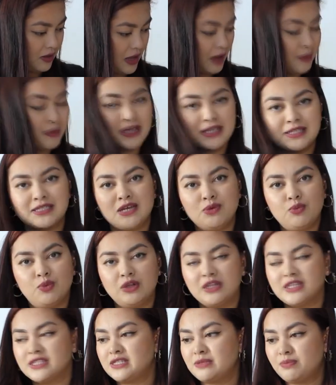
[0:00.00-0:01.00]
And because they're
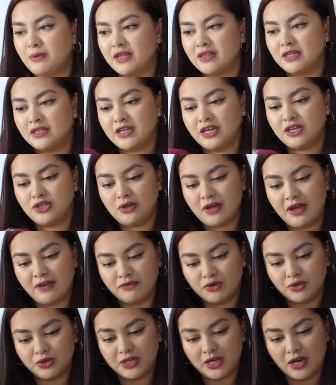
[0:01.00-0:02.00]
woolen spun, they tend to
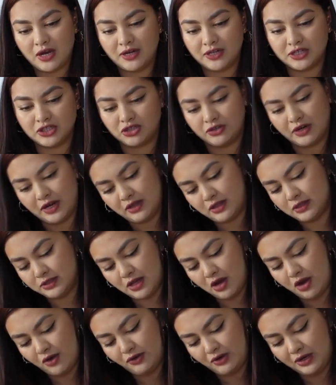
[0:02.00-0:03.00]
have good yardage, right? There's
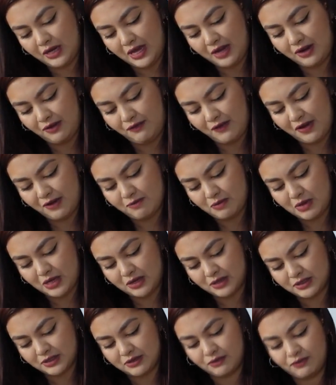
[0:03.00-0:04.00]
185
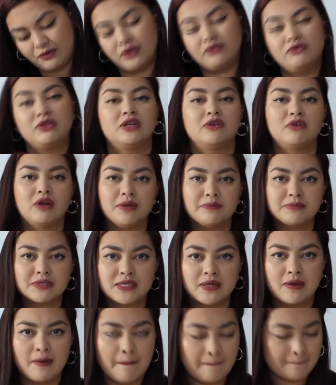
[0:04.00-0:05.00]
meters and 50 grams.